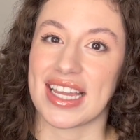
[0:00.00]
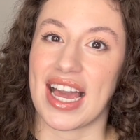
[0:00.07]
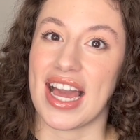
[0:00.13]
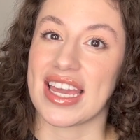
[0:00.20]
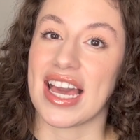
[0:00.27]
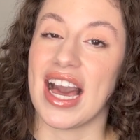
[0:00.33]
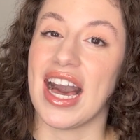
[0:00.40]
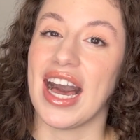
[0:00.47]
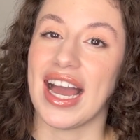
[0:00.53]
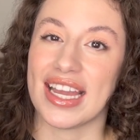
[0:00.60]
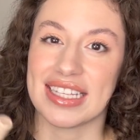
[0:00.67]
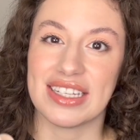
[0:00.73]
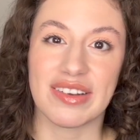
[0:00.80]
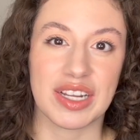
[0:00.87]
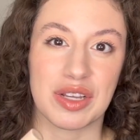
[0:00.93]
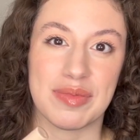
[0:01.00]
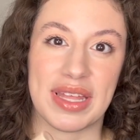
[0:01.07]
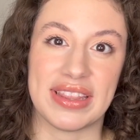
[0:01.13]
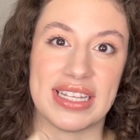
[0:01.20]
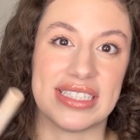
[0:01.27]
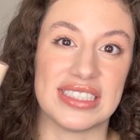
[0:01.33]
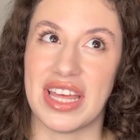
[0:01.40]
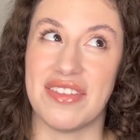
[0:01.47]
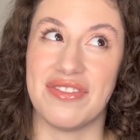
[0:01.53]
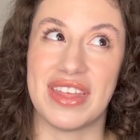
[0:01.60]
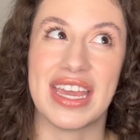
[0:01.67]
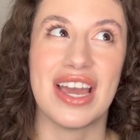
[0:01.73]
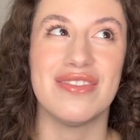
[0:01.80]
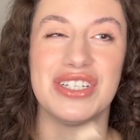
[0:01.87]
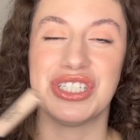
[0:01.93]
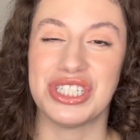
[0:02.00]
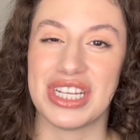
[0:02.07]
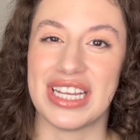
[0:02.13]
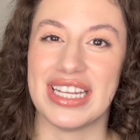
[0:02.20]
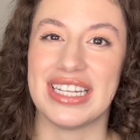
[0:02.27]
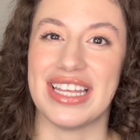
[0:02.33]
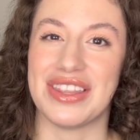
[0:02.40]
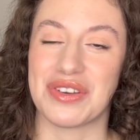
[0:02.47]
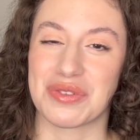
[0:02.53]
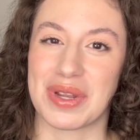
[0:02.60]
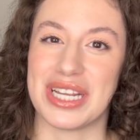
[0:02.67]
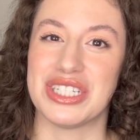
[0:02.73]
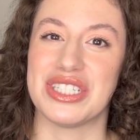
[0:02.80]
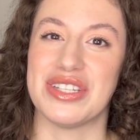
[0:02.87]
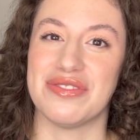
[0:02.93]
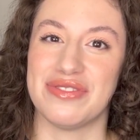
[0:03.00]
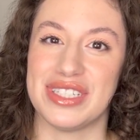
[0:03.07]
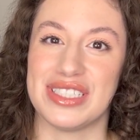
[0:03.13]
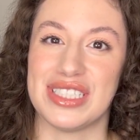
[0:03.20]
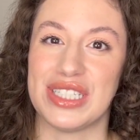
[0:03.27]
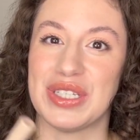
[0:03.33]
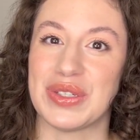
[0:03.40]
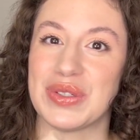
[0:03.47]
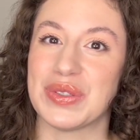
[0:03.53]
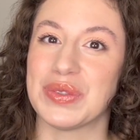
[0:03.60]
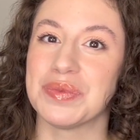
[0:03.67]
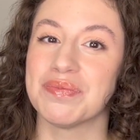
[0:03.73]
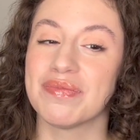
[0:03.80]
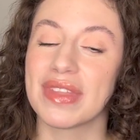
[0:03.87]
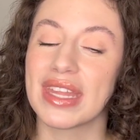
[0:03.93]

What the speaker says: I highly recommend this. If they have a shade in the range that fits you,